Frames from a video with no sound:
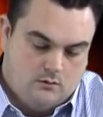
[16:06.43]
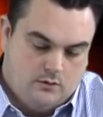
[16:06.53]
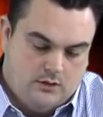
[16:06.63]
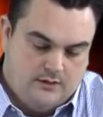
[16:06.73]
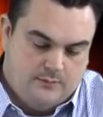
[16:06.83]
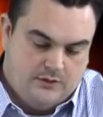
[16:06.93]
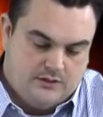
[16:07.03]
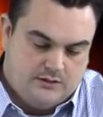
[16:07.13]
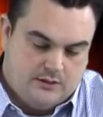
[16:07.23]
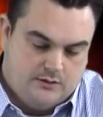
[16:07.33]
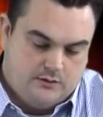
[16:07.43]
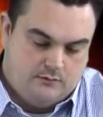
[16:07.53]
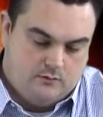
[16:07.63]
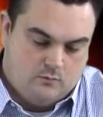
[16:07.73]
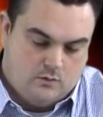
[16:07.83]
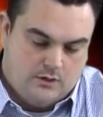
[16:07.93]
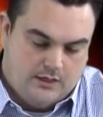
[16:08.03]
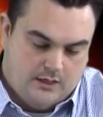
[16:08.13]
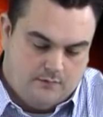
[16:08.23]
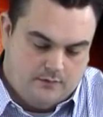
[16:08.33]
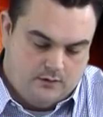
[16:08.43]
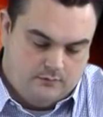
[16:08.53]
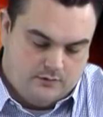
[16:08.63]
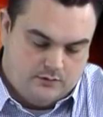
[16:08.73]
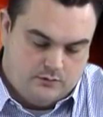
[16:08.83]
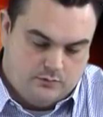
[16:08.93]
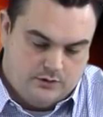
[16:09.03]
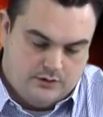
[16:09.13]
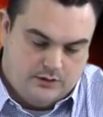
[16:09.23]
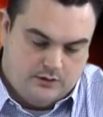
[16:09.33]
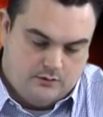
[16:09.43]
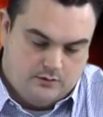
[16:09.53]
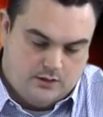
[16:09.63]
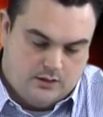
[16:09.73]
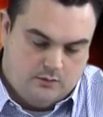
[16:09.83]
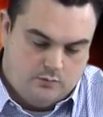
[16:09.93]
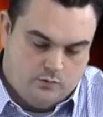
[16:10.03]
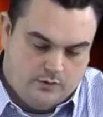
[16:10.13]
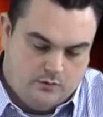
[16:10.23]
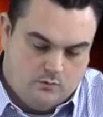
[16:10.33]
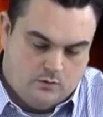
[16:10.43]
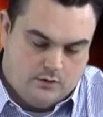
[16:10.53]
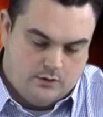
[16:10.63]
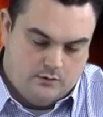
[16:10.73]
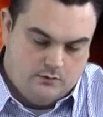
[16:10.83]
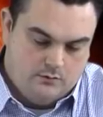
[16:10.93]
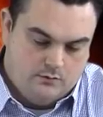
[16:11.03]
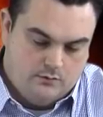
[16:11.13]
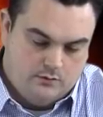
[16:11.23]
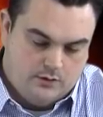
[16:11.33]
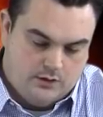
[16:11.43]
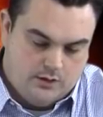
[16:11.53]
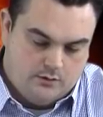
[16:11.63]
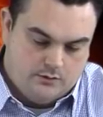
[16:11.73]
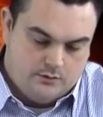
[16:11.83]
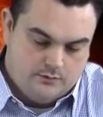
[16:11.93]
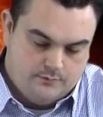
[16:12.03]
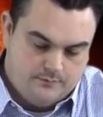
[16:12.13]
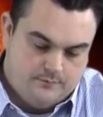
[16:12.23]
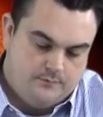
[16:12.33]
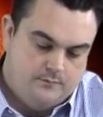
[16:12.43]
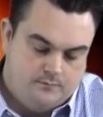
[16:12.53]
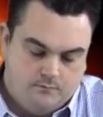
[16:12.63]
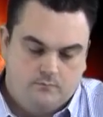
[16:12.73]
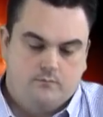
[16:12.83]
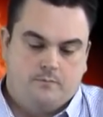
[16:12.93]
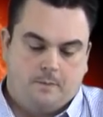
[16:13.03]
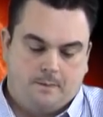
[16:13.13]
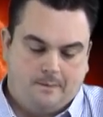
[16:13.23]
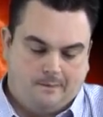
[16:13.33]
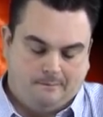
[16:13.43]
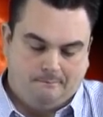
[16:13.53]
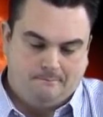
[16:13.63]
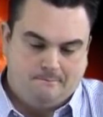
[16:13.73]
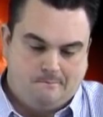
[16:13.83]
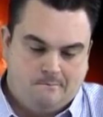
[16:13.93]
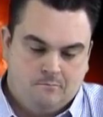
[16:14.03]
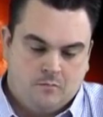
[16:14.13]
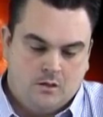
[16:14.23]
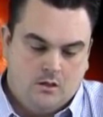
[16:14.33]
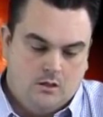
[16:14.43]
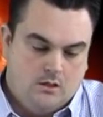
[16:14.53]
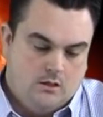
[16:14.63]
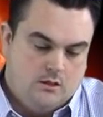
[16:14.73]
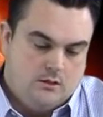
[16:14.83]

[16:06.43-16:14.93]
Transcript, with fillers: Okay, that makes sense. After one half-life, it's 29.1 years. Awesome. Now, what are we trying to find in this question?